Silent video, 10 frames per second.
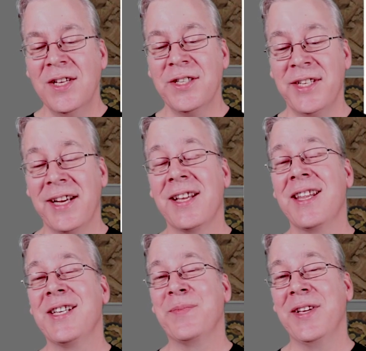So take a look
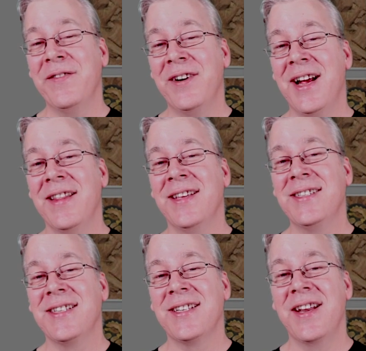at this. Believe it or not,
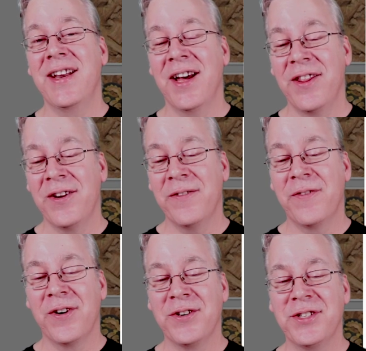this is another
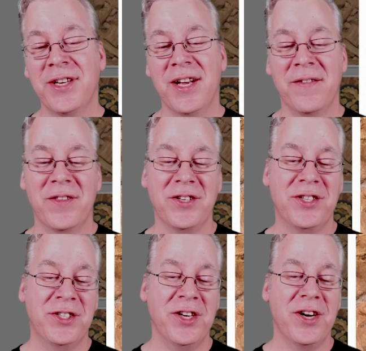version of the
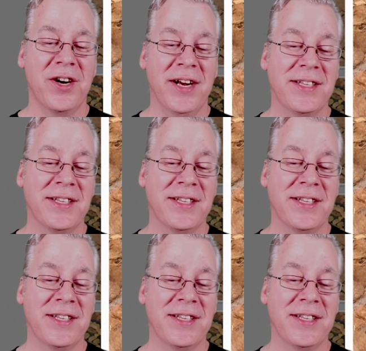sugar,